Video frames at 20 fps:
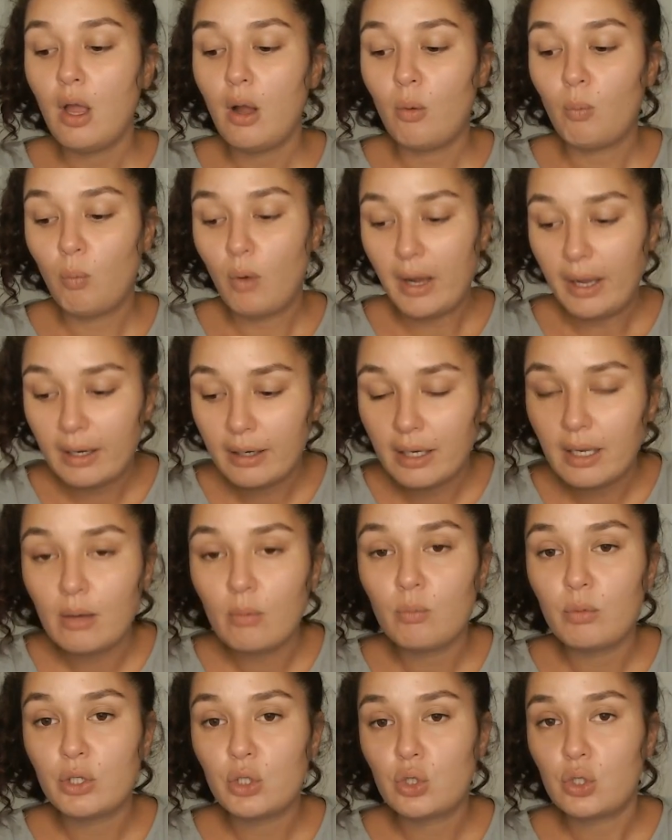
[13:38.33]
One
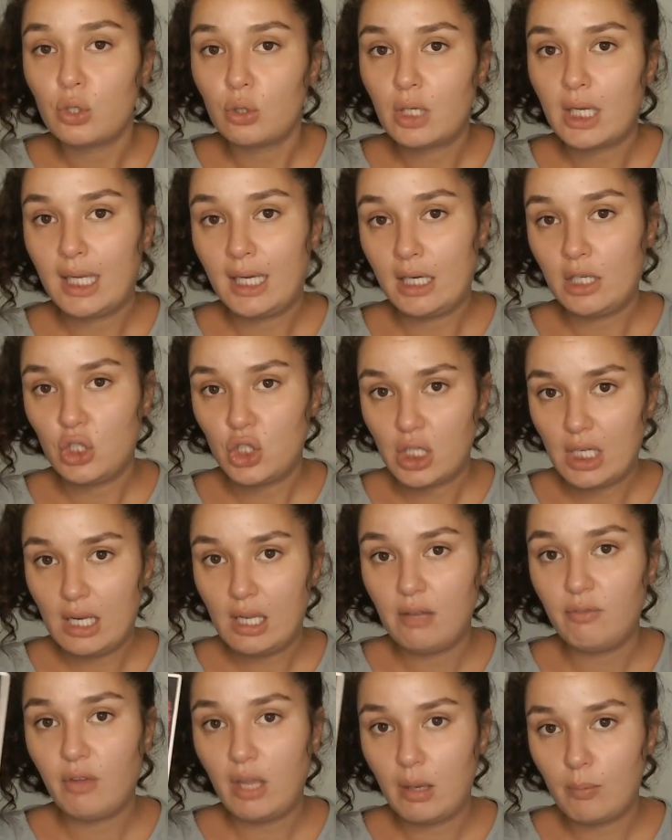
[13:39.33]
in which you can
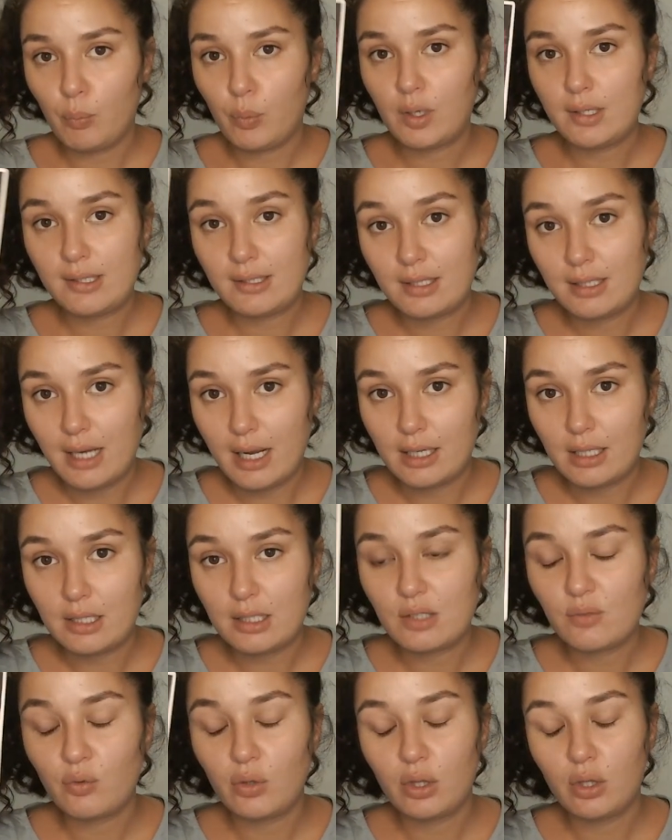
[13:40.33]
achieve Empress
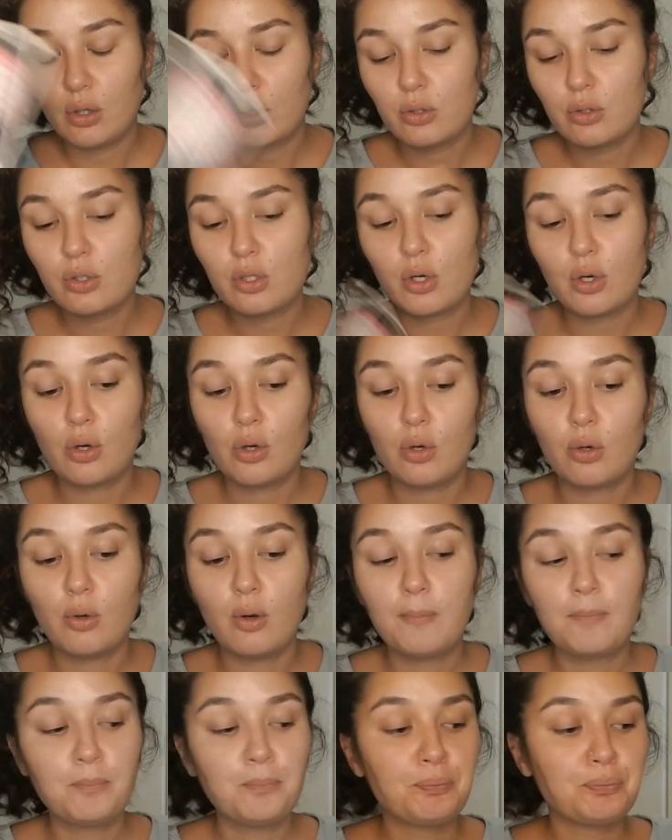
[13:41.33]
status for those who
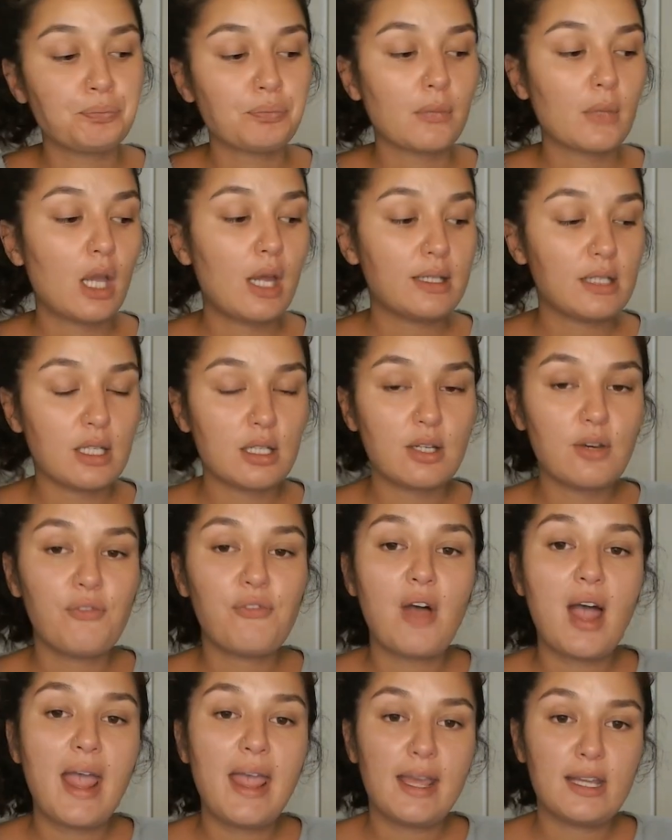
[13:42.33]

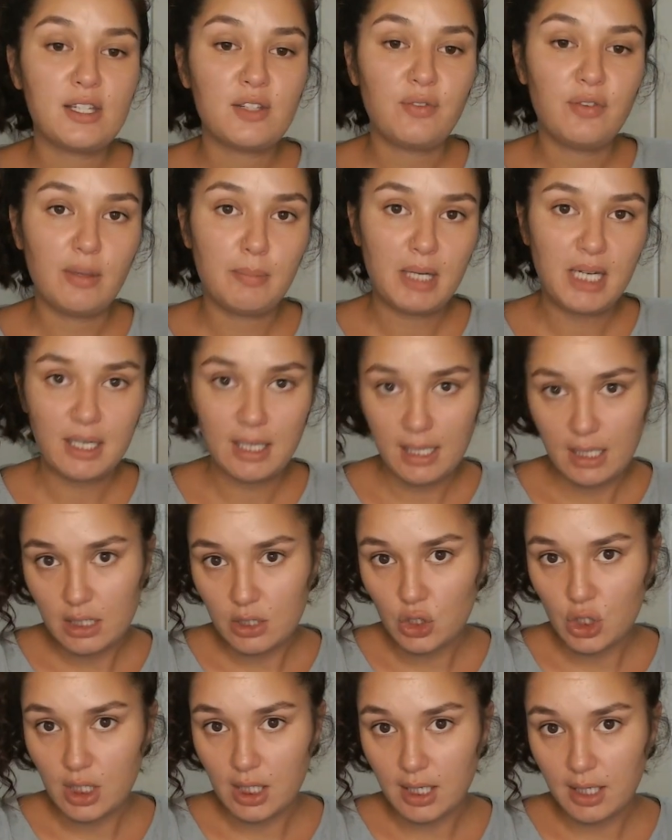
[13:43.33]
identify as feminine
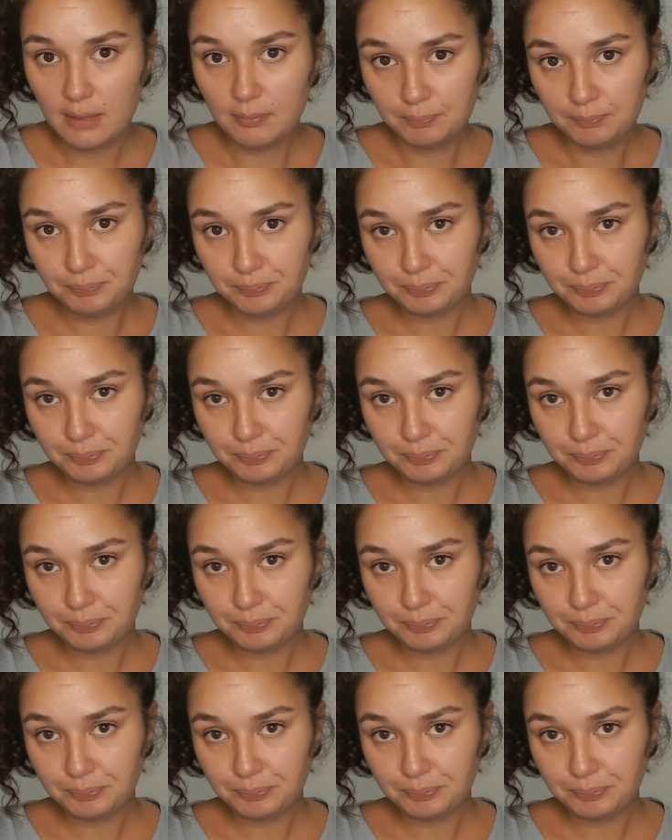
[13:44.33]
energy.